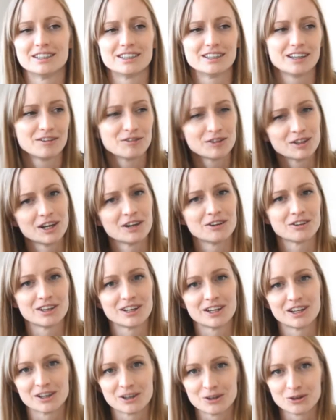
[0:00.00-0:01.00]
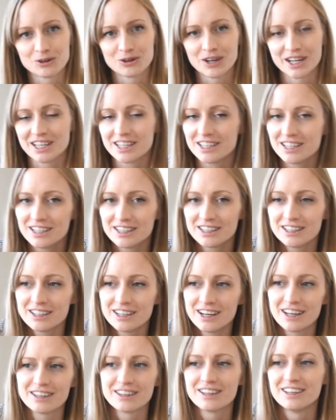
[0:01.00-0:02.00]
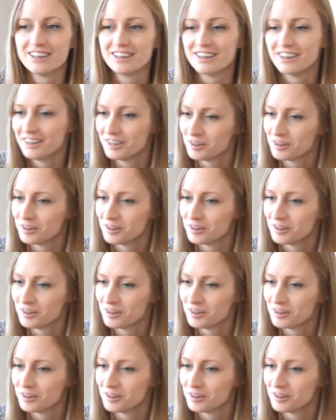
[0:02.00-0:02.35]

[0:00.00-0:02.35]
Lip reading: every now and then I go to IKEA. I think